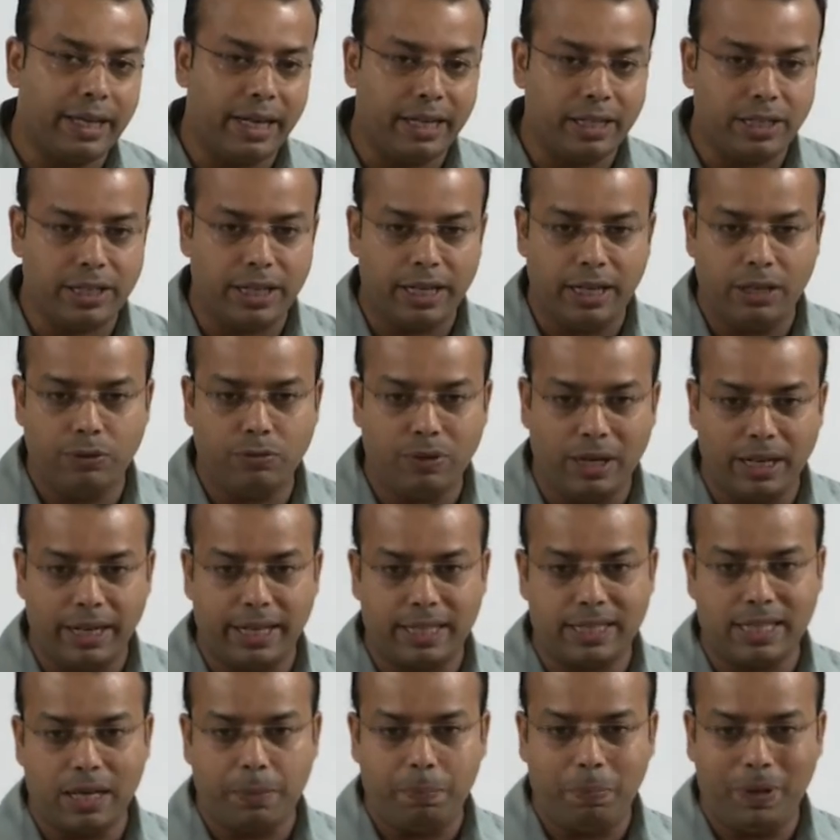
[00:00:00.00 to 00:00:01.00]
tell you one
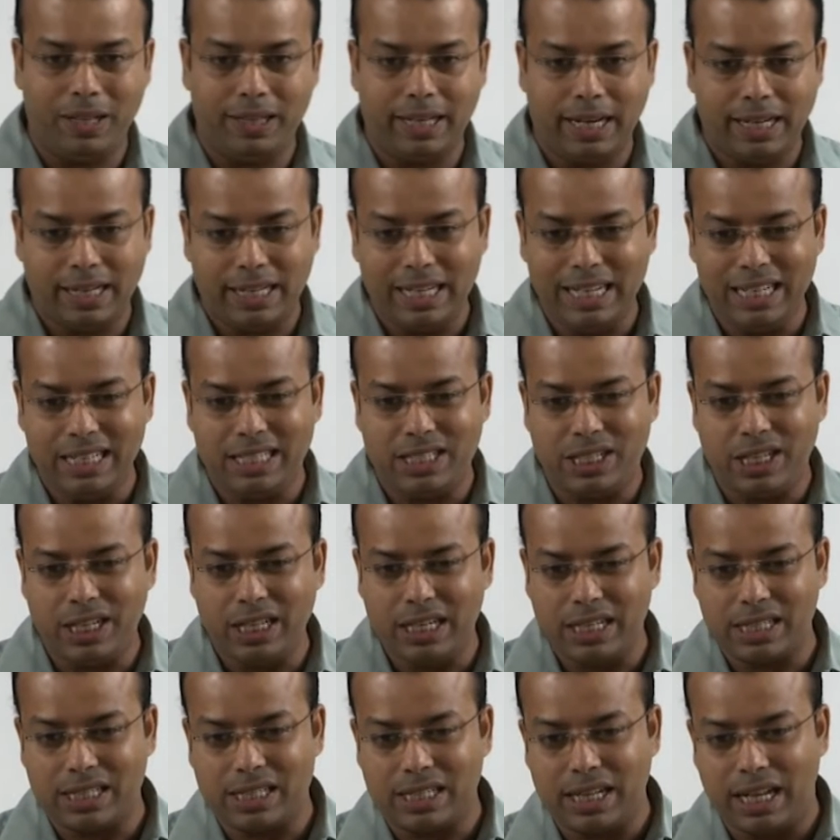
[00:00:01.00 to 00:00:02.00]
example, that etching
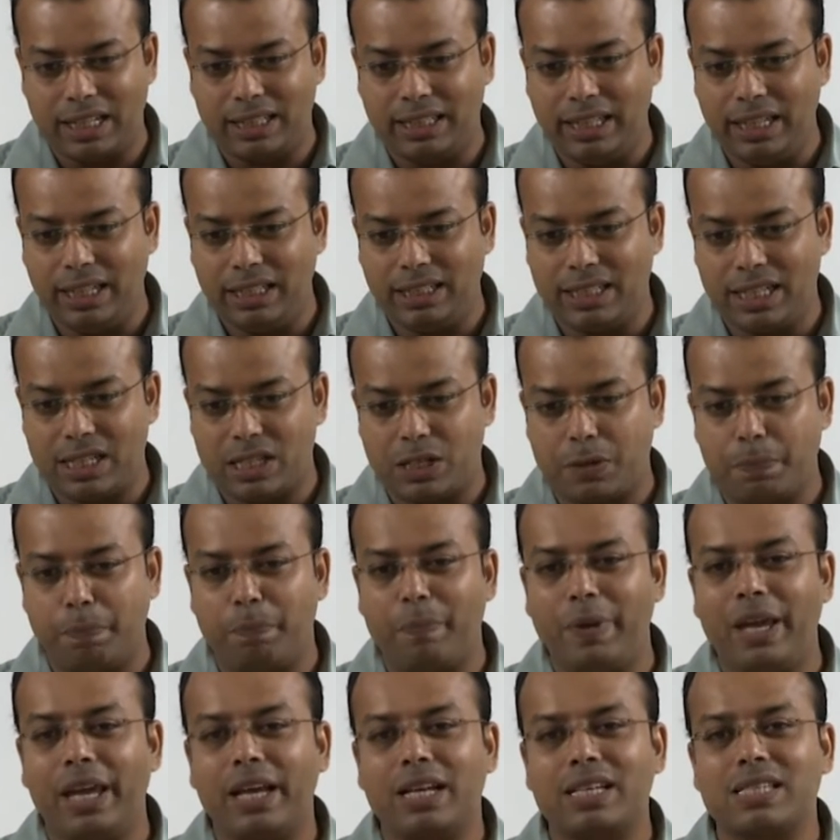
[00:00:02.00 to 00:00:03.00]
is nothing, just
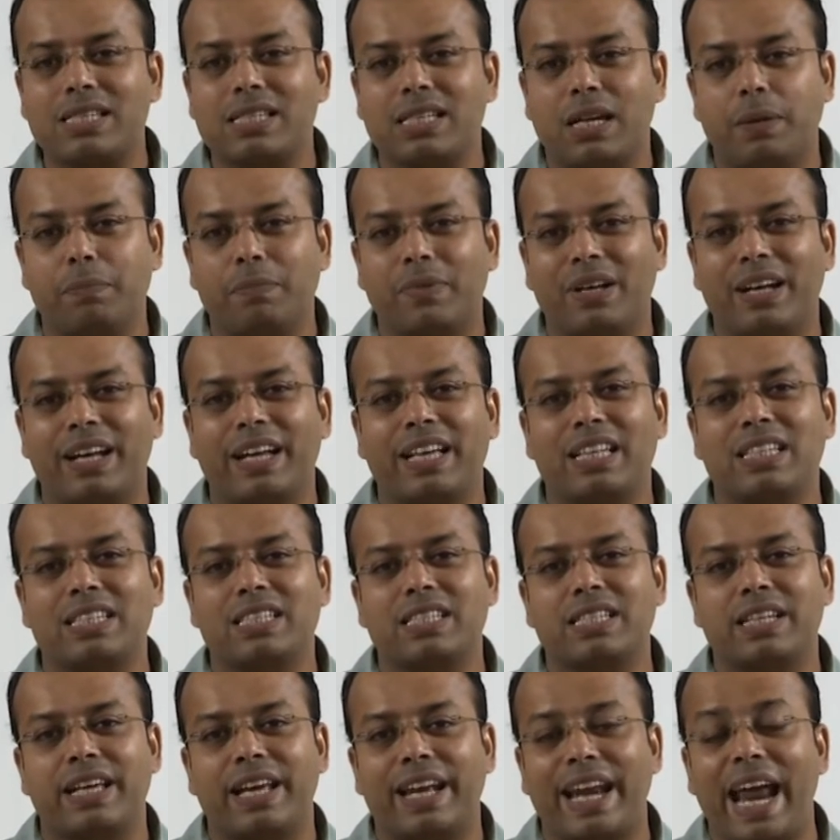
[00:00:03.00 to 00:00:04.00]
make some
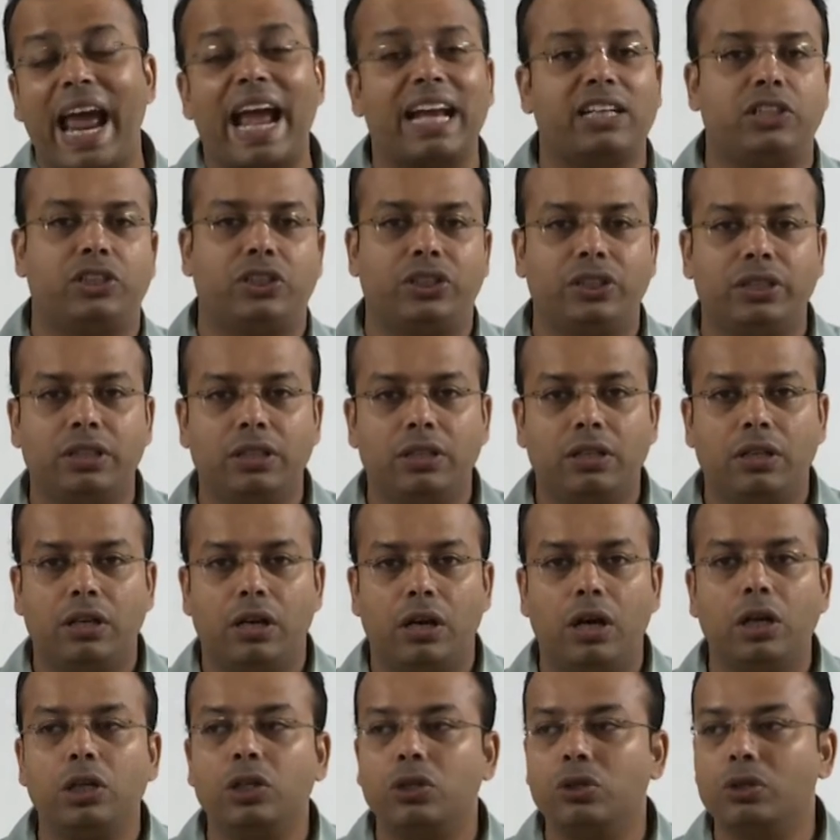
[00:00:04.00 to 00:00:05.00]
scratch
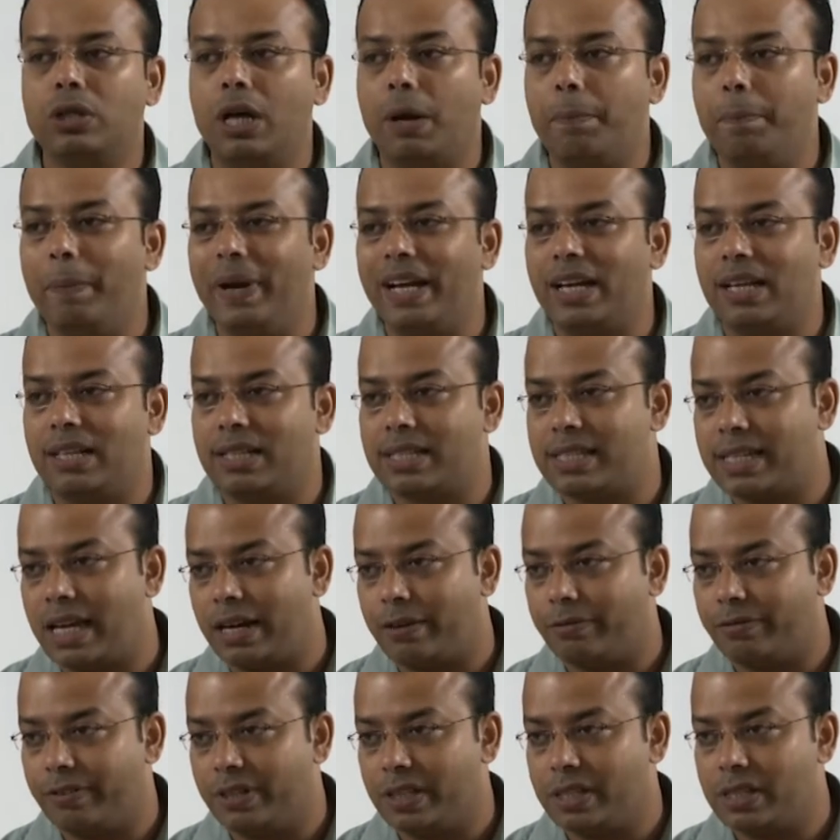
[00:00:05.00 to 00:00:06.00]
onto the metal
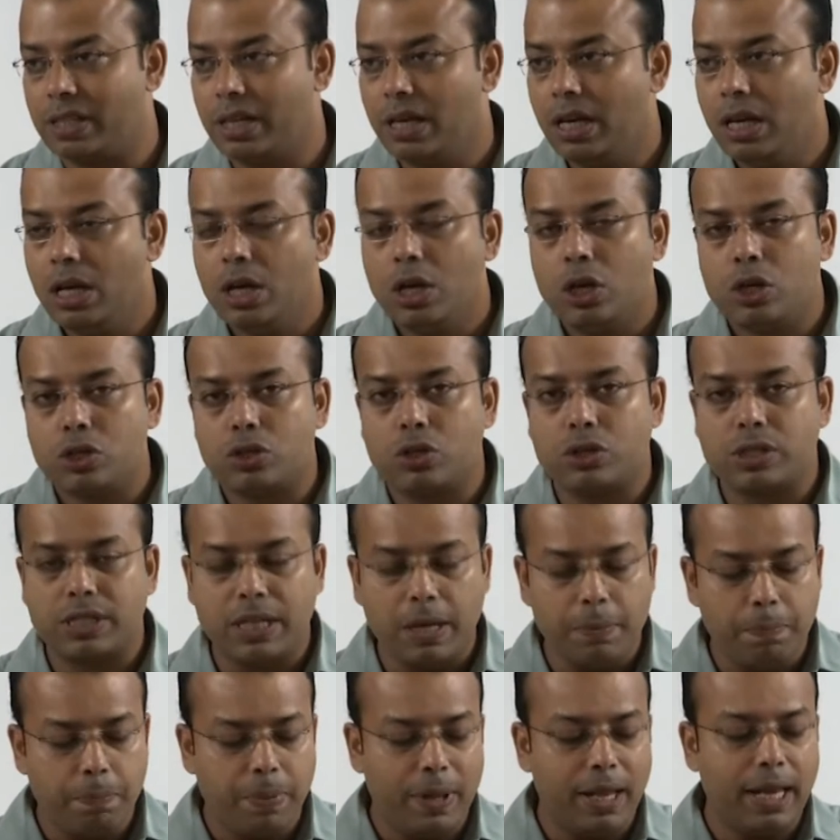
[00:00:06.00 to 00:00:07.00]
surface. So,
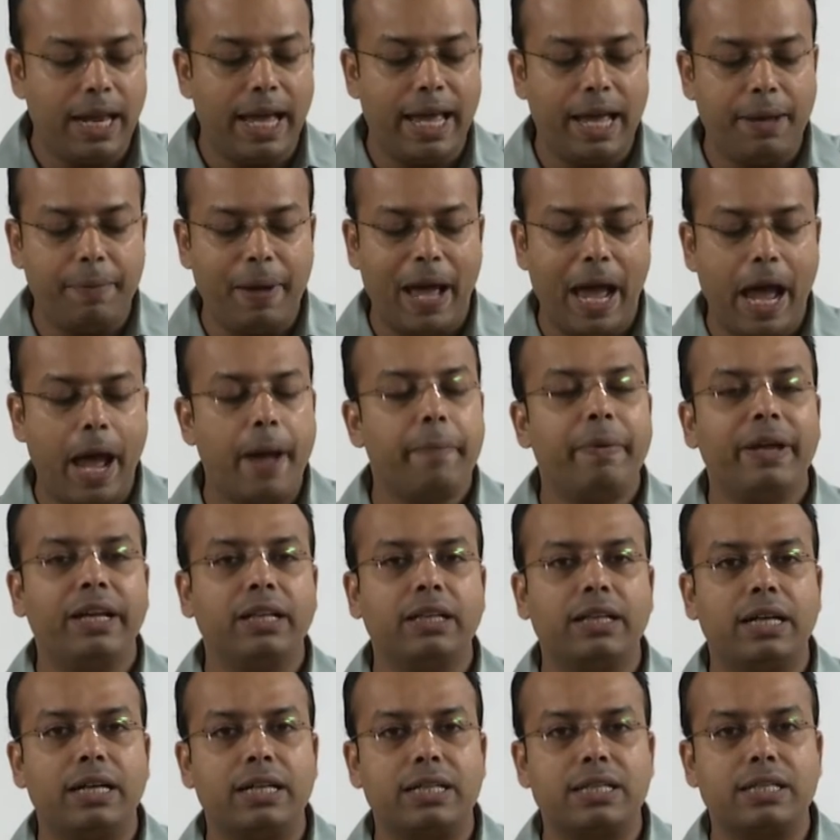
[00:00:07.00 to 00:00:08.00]
simple, I am having
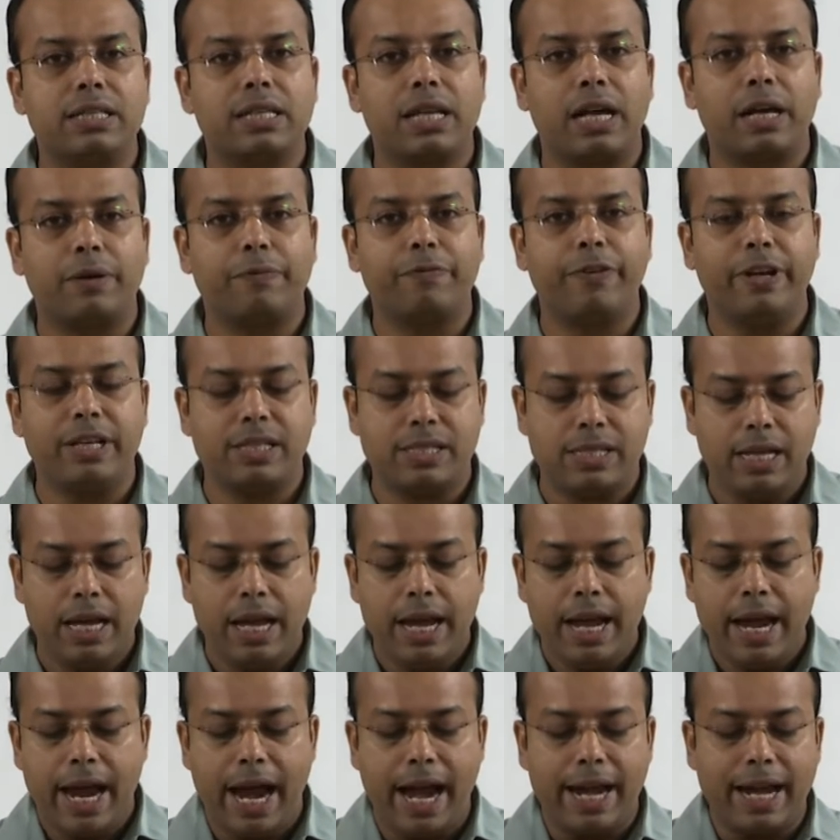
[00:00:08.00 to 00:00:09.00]
that surface
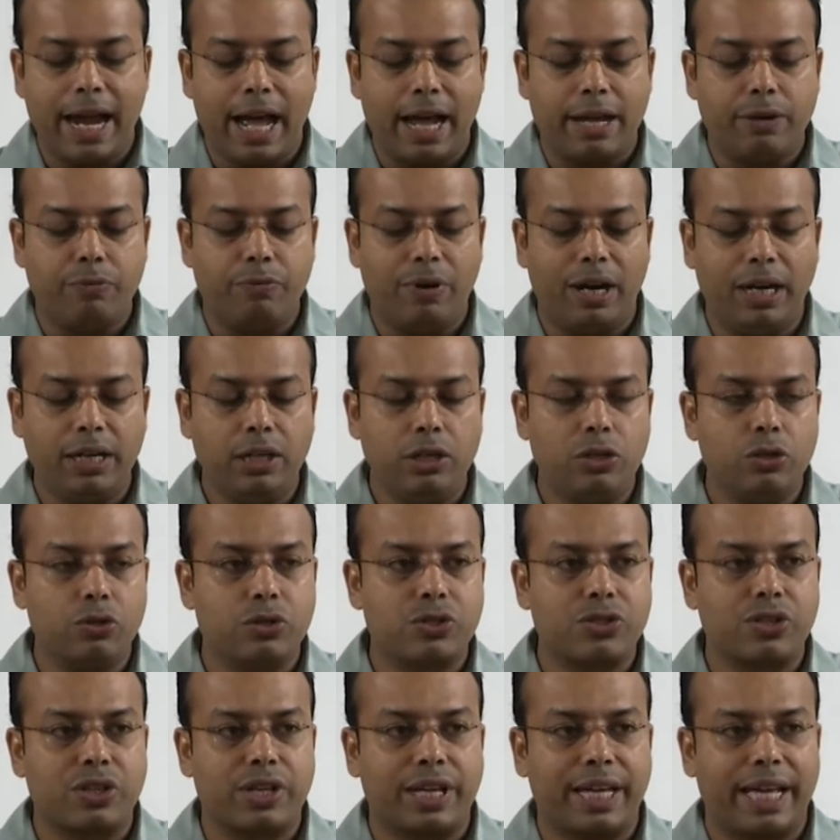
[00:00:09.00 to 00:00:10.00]
and I want to
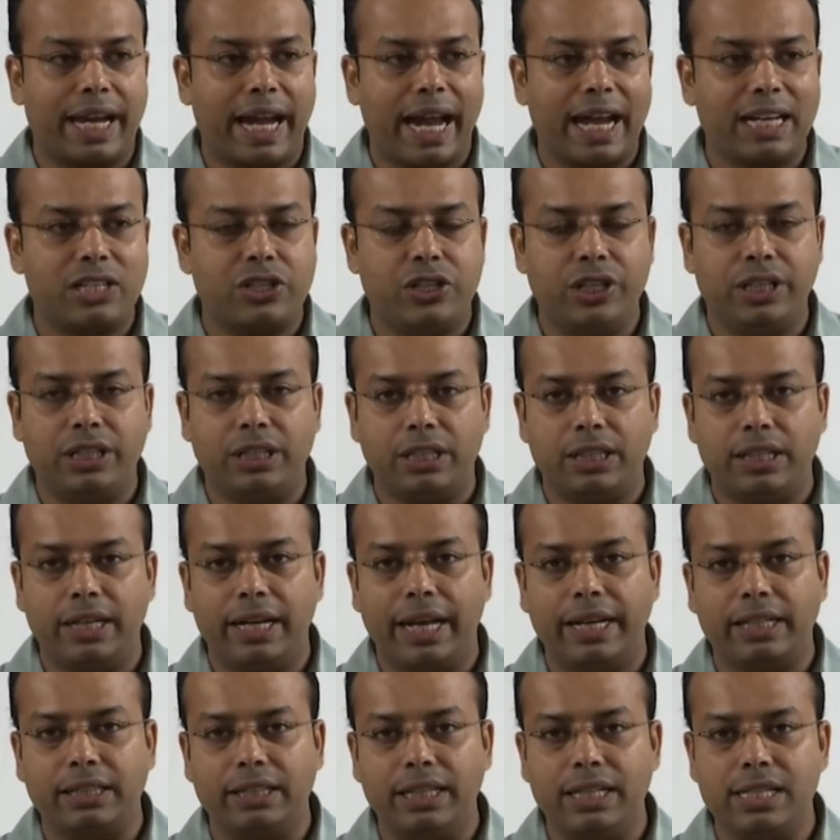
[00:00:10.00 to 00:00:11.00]
scratch it
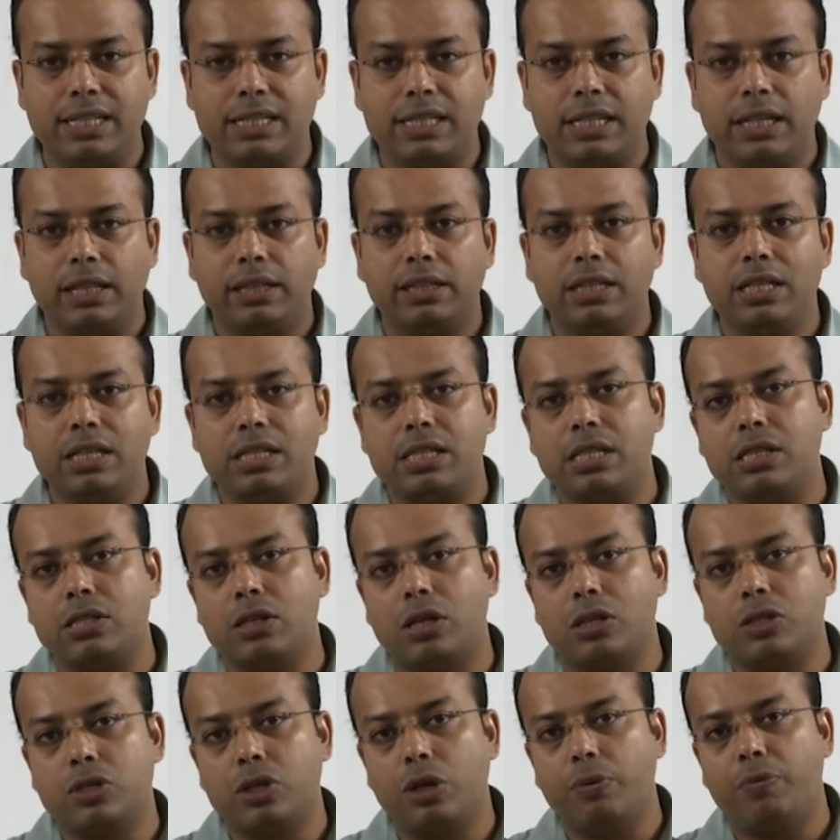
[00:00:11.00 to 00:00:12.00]
like this. This is
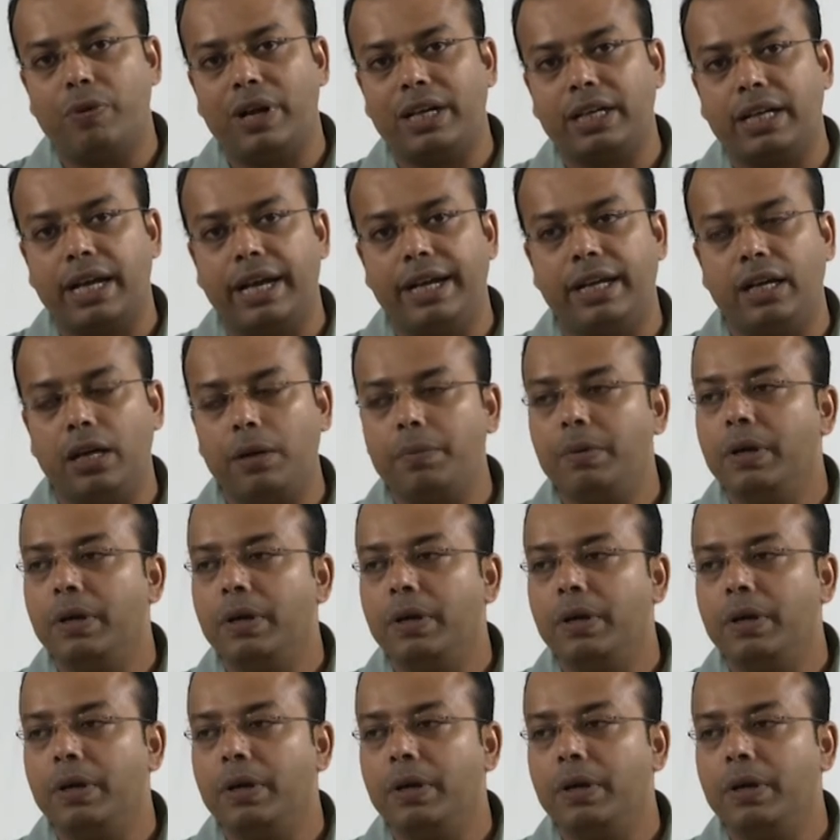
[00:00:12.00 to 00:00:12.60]
also one kind of